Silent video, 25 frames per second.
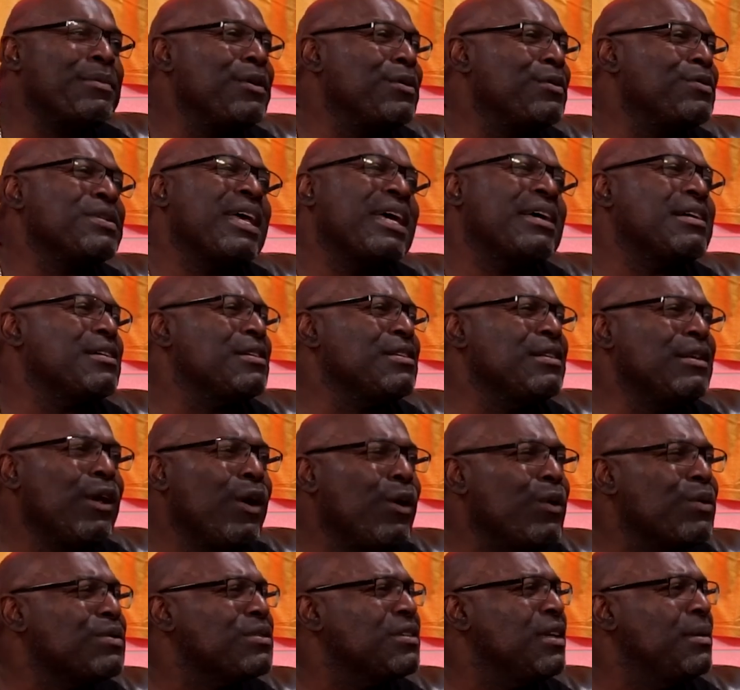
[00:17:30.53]
It was like
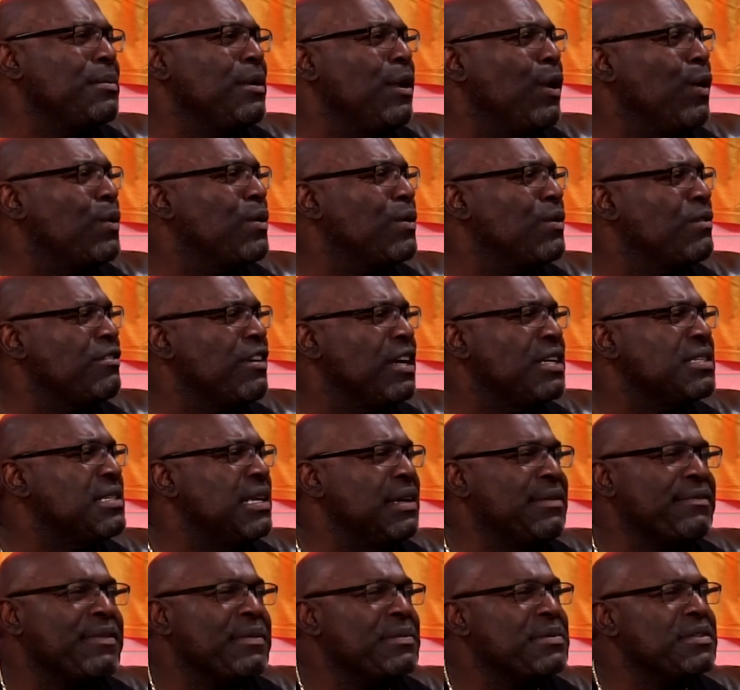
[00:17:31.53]
some local
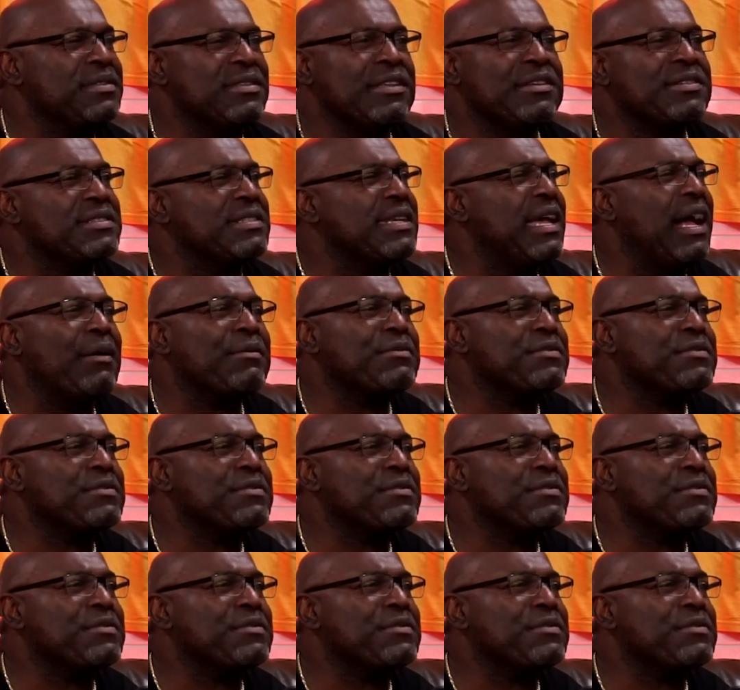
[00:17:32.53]
wrestling from the South